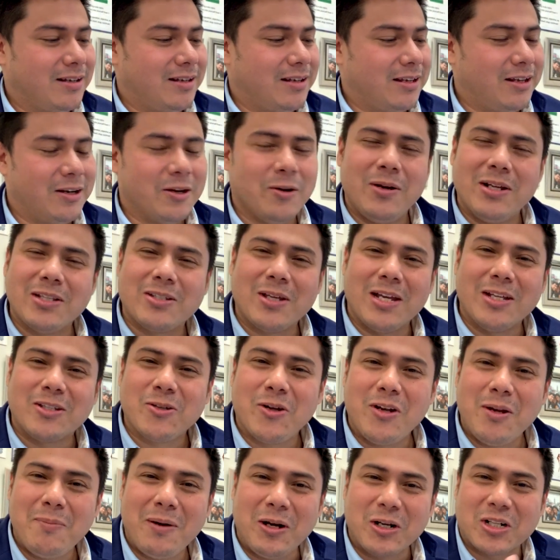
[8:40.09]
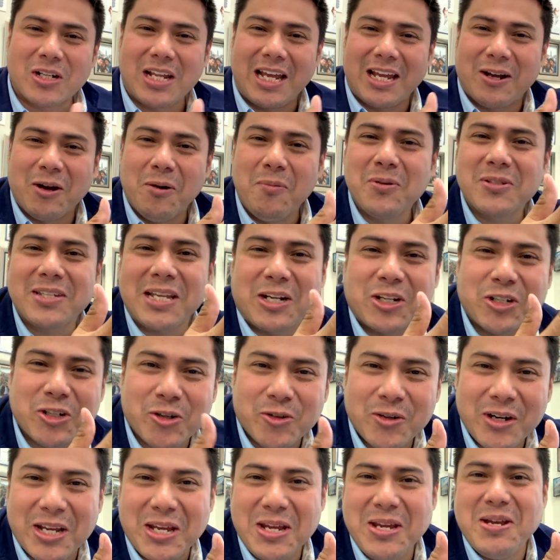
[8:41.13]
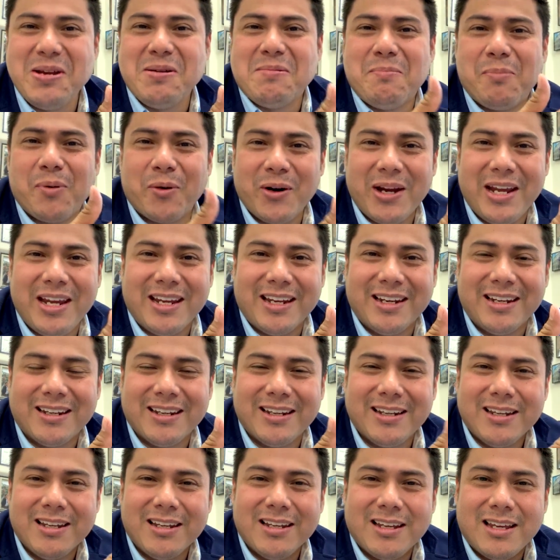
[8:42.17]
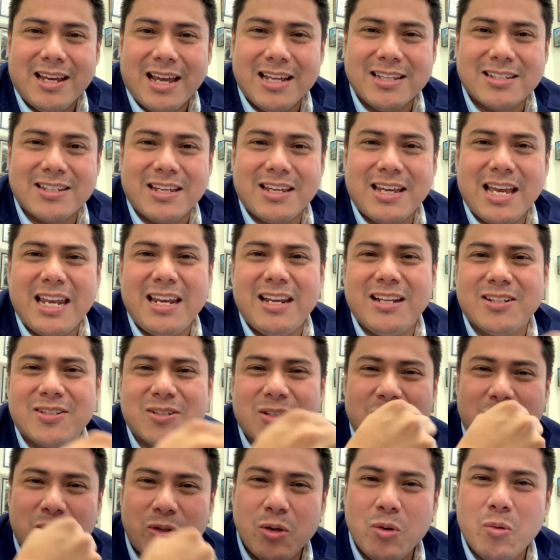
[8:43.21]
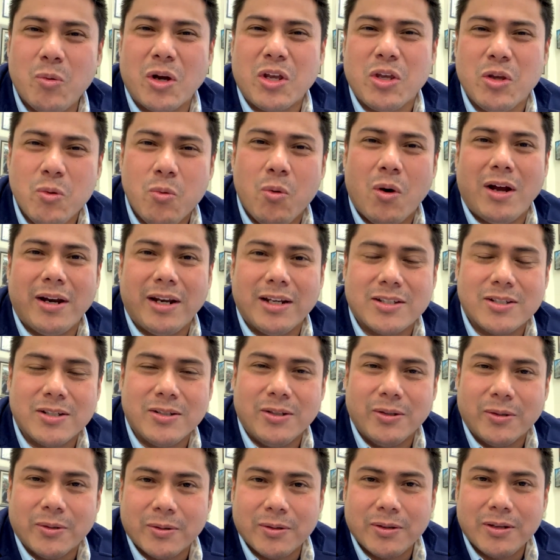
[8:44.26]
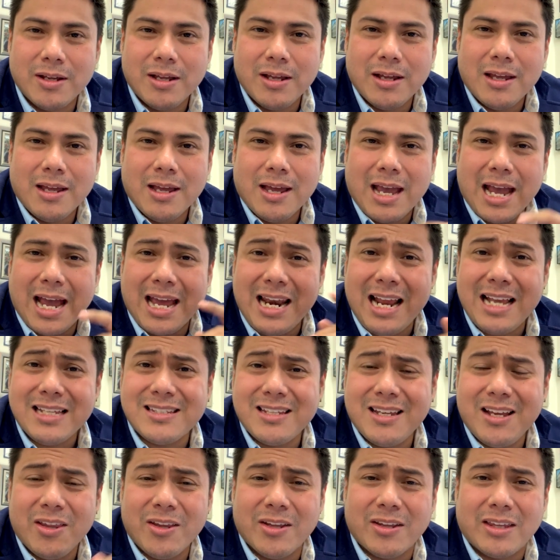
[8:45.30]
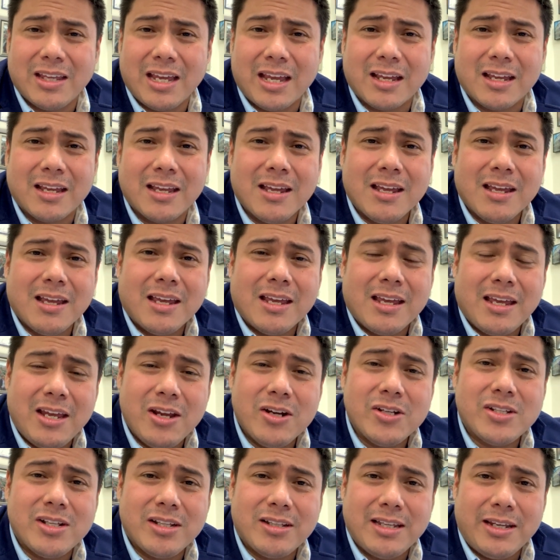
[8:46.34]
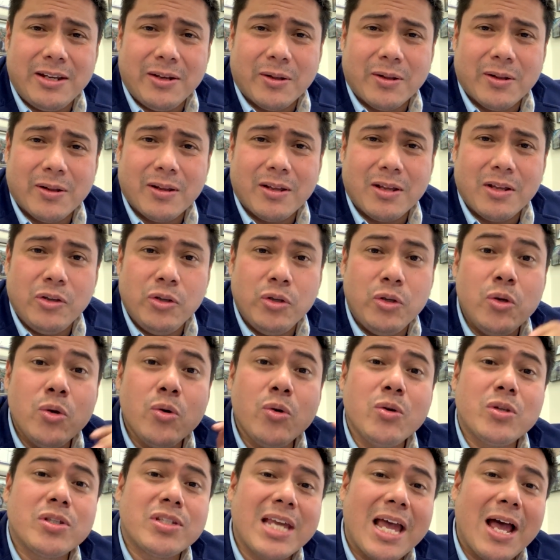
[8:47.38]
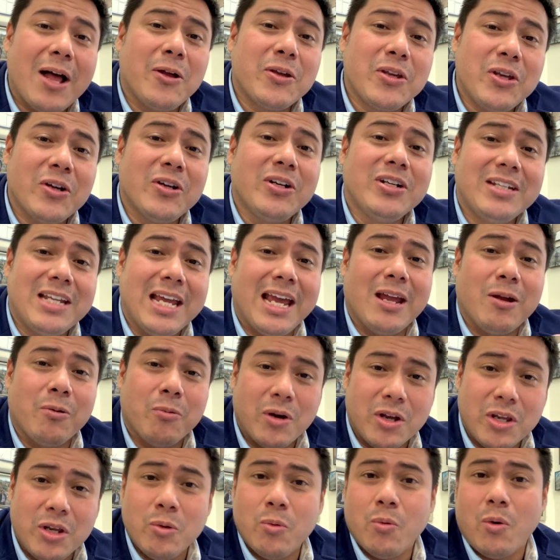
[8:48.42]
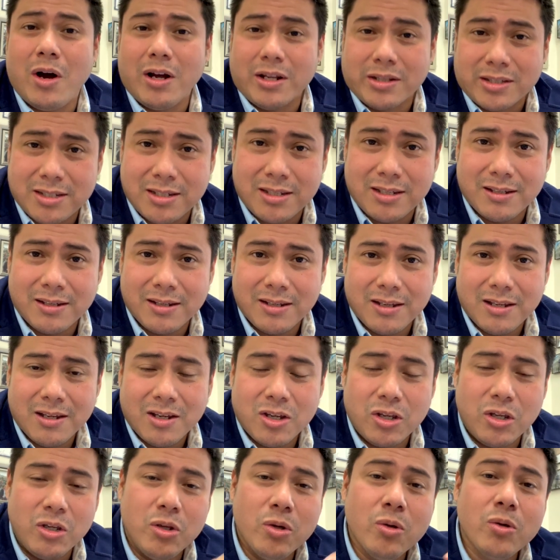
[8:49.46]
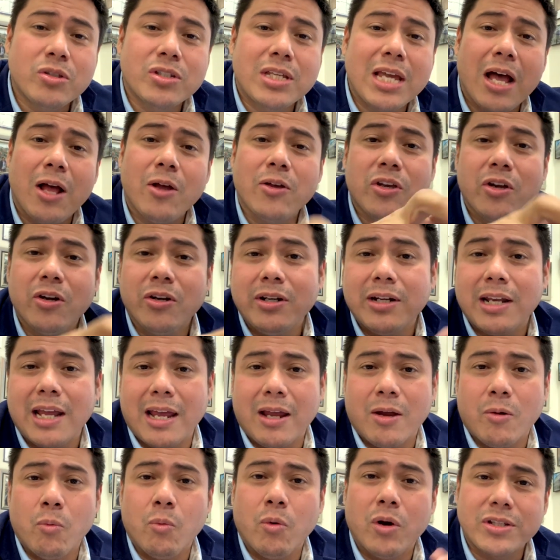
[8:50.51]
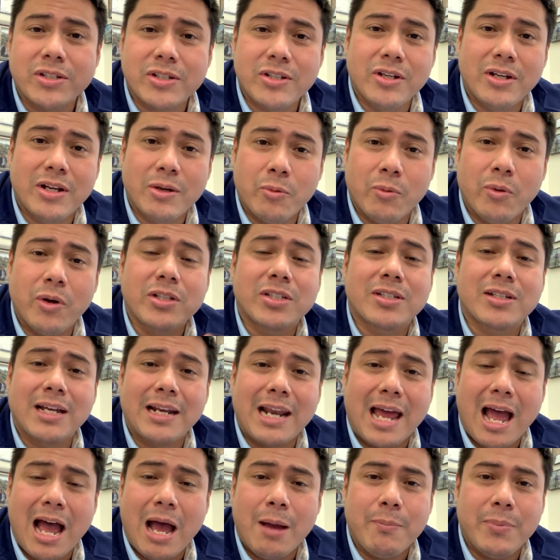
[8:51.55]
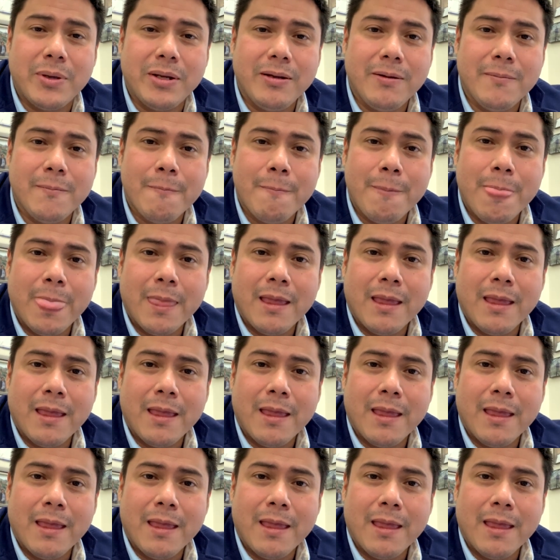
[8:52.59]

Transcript: It's all about almost like tricking your brain into getting to do what you want it to do. And that's the other thing. Here's the deal: you tell your day what you want. You tell your day what's gonna happen.